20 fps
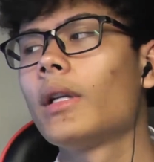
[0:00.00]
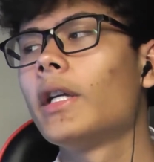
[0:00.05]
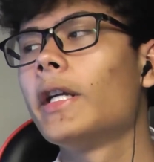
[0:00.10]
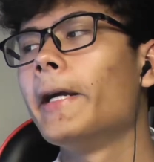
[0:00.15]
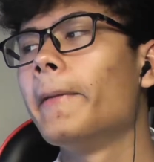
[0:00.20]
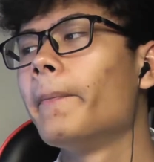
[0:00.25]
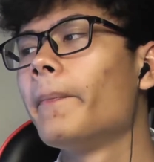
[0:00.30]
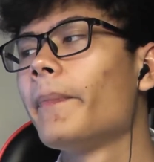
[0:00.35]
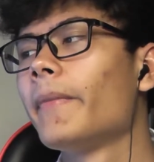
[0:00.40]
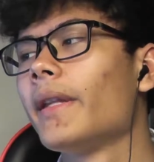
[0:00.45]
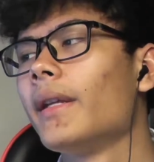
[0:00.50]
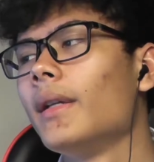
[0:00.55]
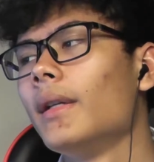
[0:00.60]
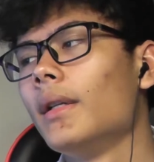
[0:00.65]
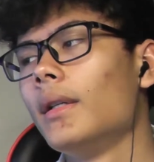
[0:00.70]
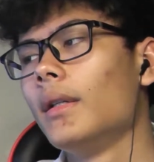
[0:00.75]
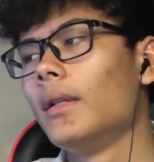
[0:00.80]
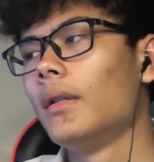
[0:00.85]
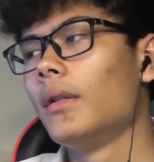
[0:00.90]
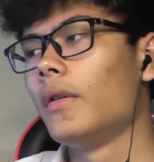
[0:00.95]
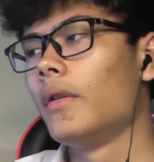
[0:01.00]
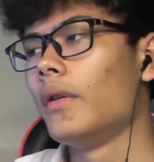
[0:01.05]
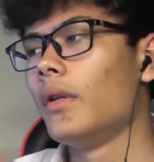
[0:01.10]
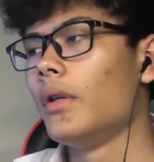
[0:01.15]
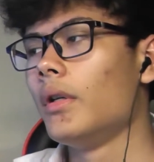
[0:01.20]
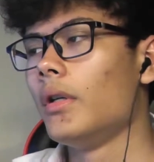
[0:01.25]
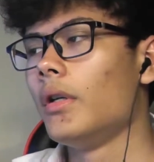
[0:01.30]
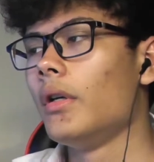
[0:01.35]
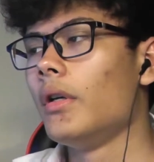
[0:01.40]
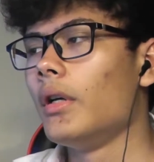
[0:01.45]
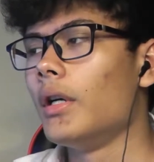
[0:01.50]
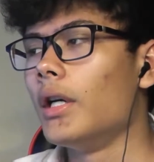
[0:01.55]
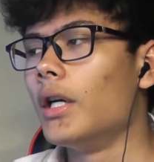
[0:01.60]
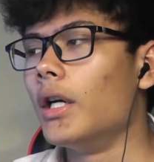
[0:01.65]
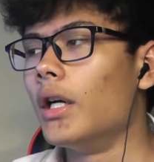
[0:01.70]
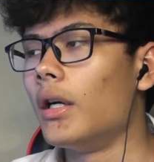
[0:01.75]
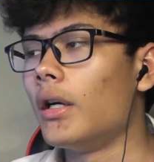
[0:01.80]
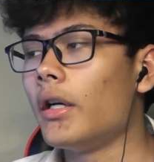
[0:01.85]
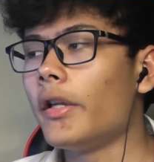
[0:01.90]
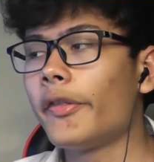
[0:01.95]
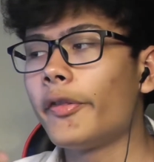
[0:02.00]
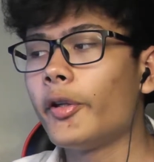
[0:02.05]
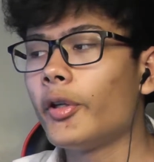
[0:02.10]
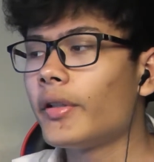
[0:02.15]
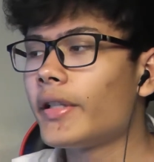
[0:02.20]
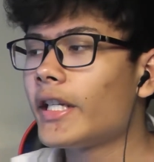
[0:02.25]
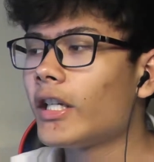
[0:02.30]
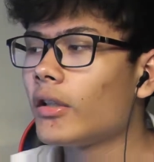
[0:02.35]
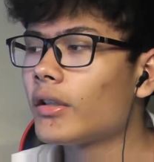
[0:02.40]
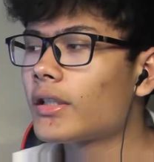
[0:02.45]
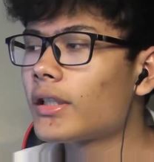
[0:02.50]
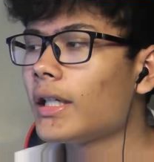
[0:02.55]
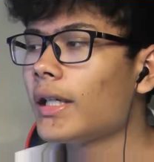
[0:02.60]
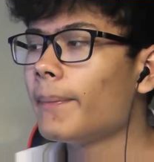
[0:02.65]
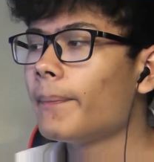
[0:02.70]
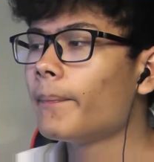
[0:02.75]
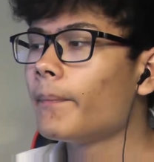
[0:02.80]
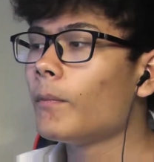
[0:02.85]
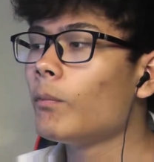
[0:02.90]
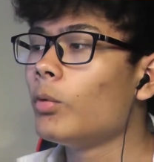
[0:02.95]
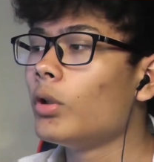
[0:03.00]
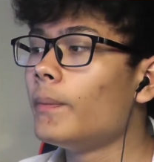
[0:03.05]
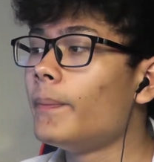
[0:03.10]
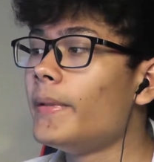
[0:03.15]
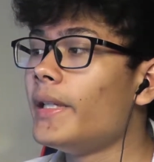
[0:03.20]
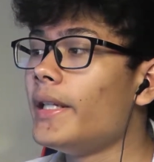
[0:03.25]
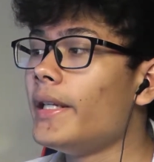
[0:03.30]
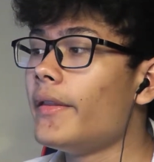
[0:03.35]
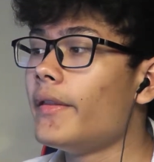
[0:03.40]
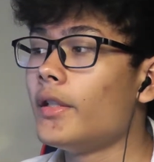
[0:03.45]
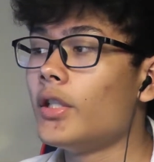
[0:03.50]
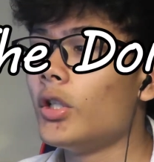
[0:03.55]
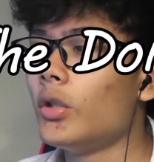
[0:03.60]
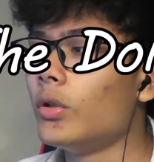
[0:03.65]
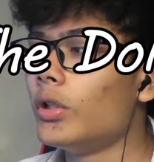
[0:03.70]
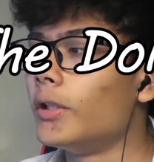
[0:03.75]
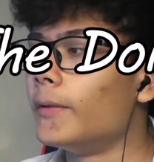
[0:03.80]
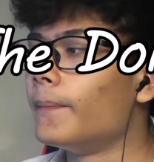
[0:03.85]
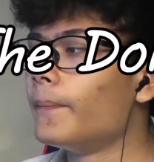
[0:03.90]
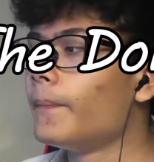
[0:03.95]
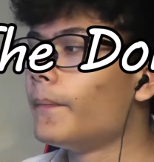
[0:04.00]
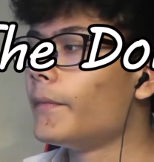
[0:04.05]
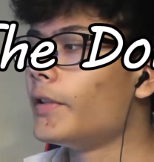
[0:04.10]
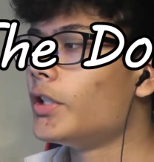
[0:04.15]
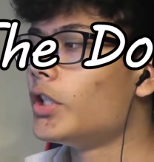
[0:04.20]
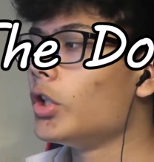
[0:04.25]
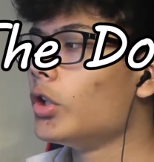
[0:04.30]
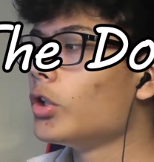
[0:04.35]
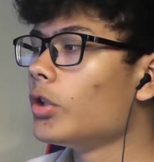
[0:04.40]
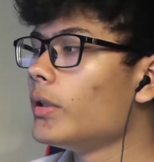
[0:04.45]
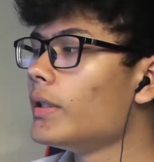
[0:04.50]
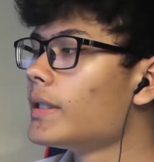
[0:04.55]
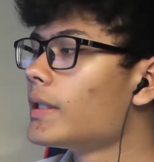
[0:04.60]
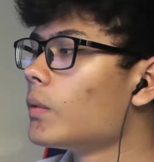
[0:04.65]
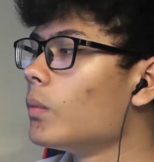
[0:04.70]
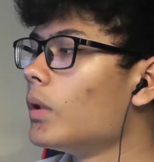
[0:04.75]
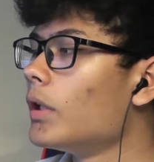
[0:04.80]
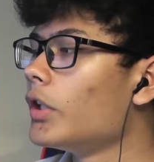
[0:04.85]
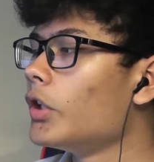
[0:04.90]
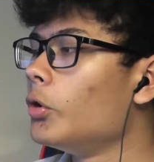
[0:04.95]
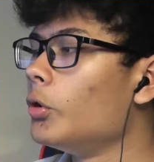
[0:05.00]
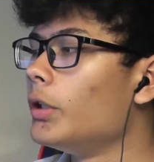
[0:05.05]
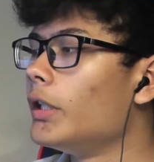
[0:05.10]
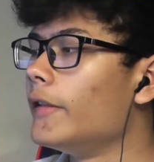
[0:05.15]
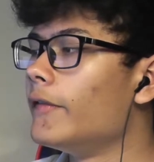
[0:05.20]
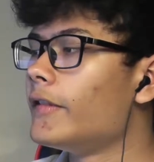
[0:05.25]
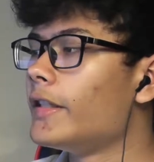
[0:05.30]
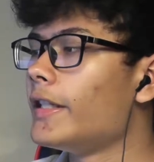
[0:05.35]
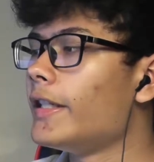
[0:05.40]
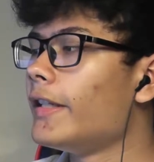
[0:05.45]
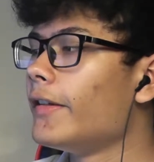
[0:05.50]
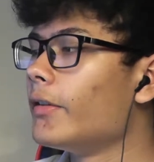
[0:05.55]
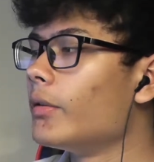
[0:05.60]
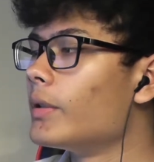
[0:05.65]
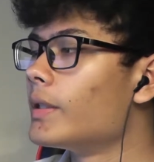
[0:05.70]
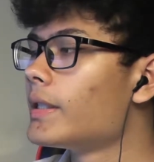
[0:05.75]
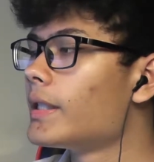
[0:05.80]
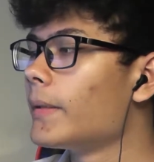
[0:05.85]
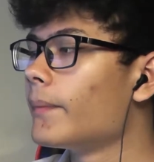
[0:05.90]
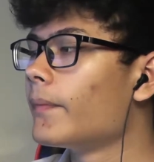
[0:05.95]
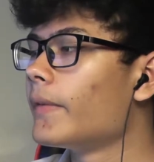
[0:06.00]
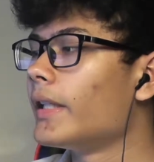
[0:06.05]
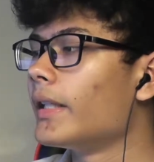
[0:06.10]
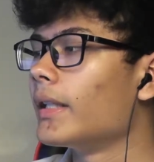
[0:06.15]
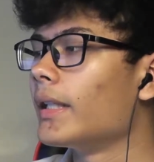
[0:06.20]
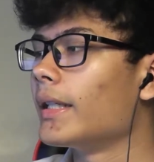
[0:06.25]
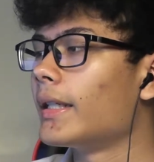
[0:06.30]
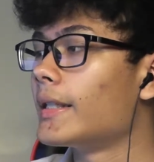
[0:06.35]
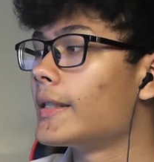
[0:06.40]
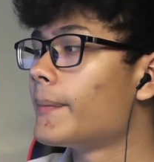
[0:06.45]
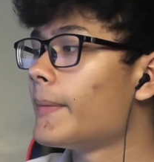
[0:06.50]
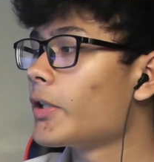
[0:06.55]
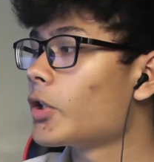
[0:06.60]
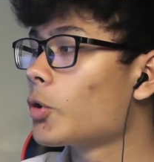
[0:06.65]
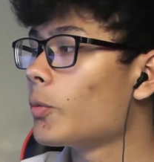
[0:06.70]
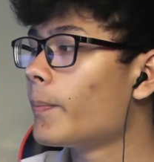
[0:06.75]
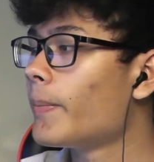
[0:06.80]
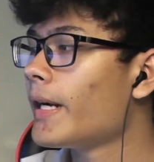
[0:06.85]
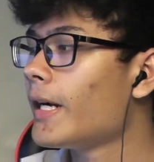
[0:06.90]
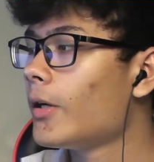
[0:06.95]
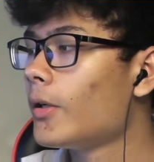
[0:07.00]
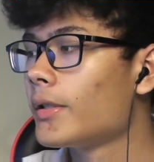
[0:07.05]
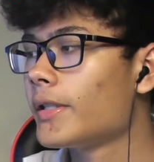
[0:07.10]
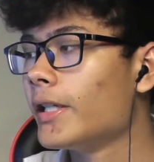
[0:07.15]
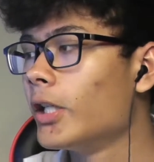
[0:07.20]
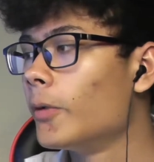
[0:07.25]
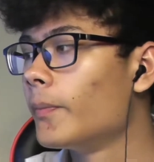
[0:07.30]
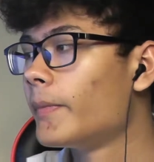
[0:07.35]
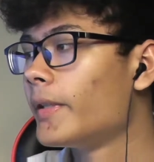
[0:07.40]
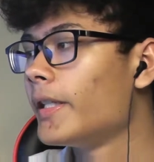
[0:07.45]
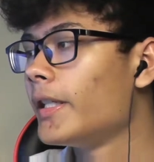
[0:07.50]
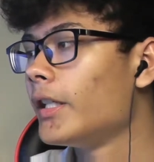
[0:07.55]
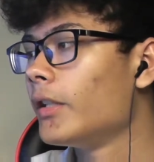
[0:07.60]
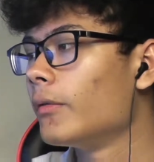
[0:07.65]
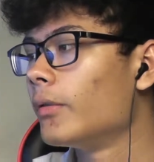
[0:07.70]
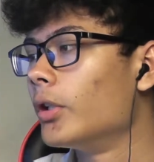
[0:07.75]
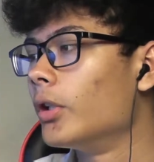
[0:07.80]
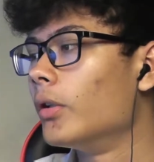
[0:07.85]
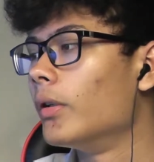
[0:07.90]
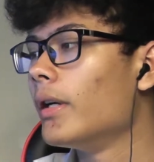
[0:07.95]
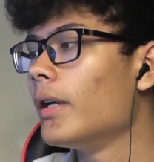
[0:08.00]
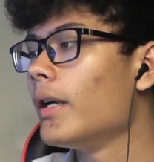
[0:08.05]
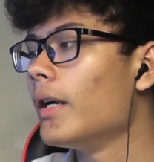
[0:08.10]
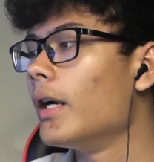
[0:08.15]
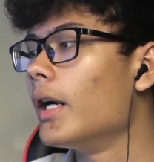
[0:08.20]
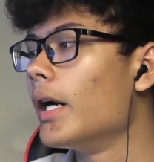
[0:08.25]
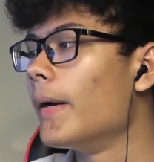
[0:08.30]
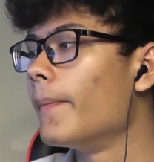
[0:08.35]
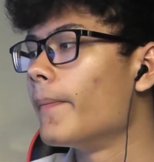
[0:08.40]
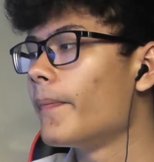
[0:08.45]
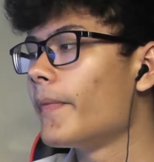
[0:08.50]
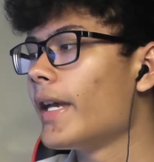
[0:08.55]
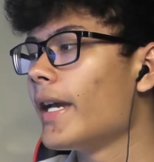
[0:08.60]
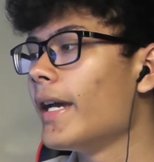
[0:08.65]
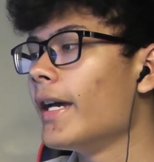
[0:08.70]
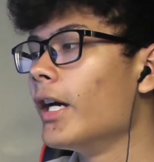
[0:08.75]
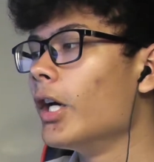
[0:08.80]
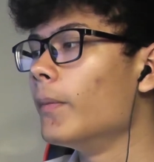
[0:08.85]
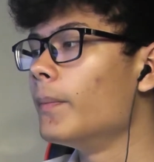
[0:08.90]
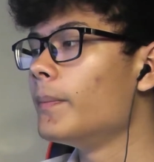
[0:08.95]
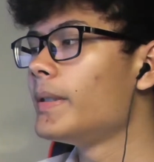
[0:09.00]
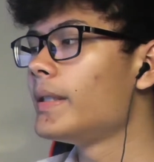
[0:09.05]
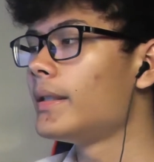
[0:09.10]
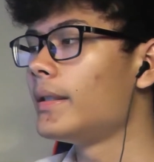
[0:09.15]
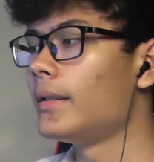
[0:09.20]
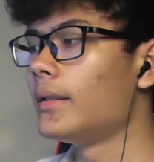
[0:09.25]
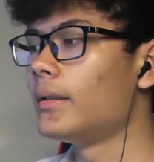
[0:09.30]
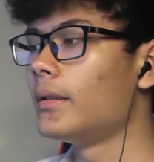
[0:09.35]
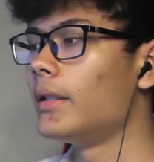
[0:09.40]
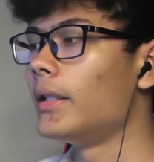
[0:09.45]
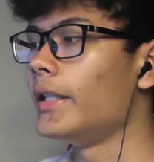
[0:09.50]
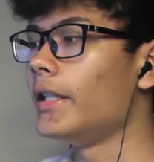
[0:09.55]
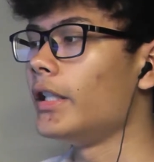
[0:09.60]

Alright. A third character type would be the donor. The donor is the one who gives the hero something like special power to help the hero, that helps the